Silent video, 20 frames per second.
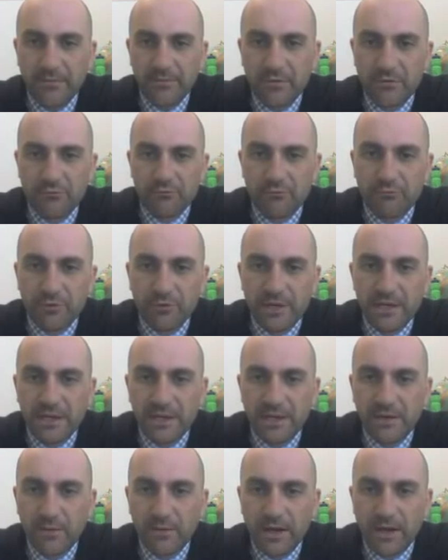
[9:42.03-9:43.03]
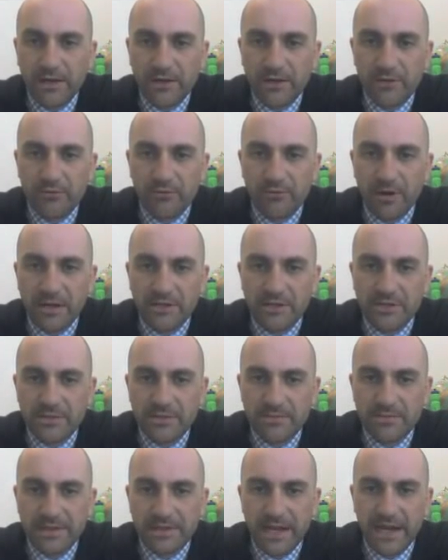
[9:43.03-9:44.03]
If you really want to crunch
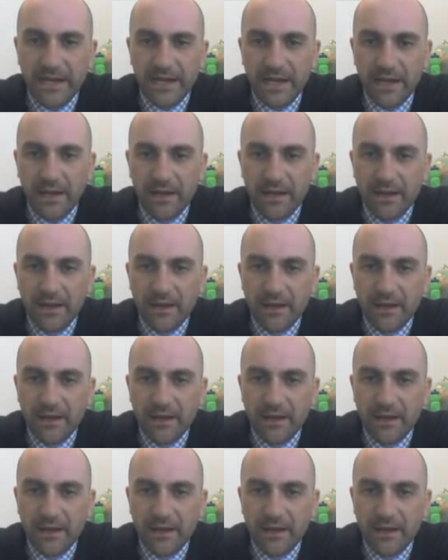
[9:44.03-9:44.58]
some data,